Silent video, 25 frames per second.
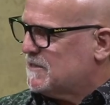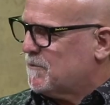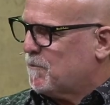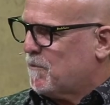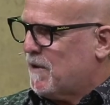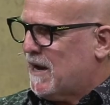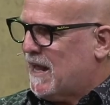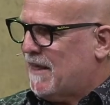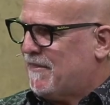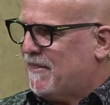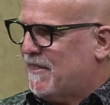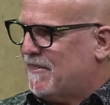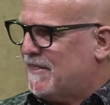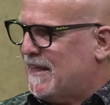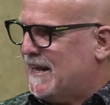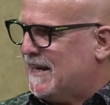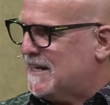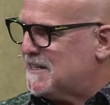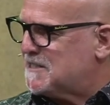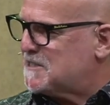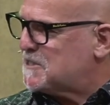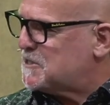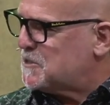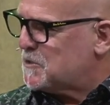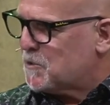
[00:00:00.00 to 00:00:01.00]
rather than a
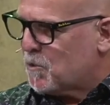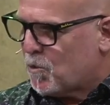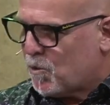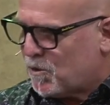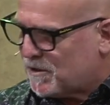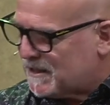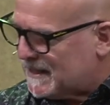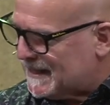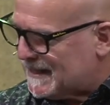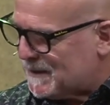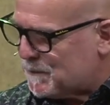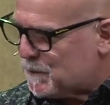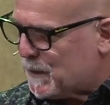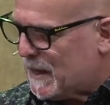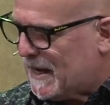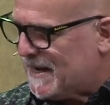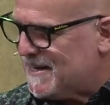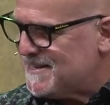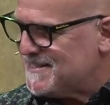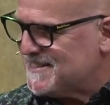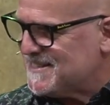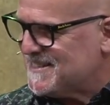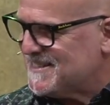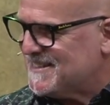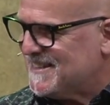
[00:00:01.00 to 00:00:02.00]
snorkeling
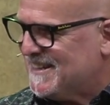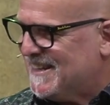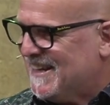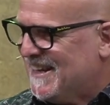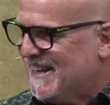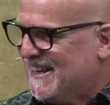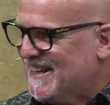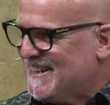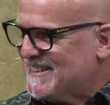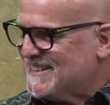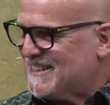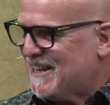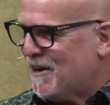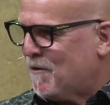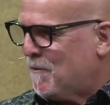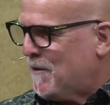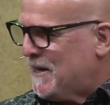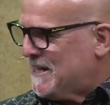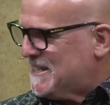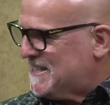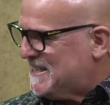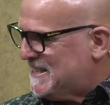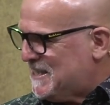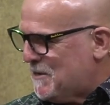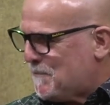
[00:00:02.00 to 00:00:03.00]
pace. So we're
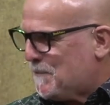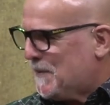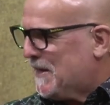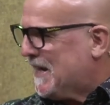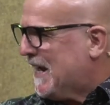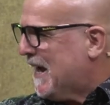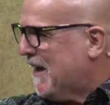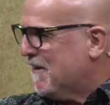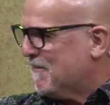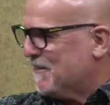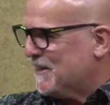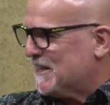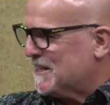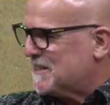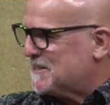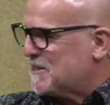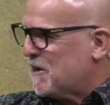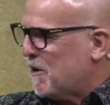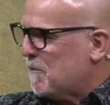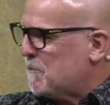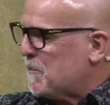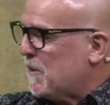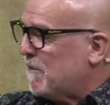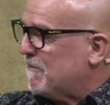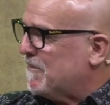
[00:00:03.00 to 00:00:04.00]
zipping over the
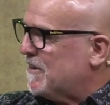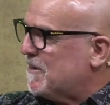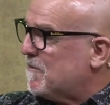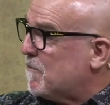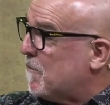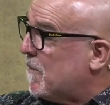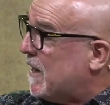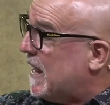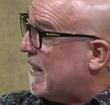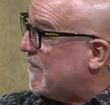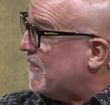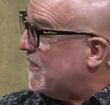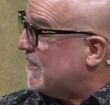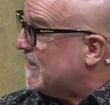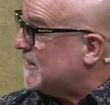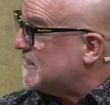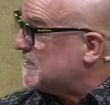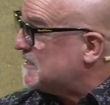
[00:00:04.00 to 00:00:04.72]
top of it rather than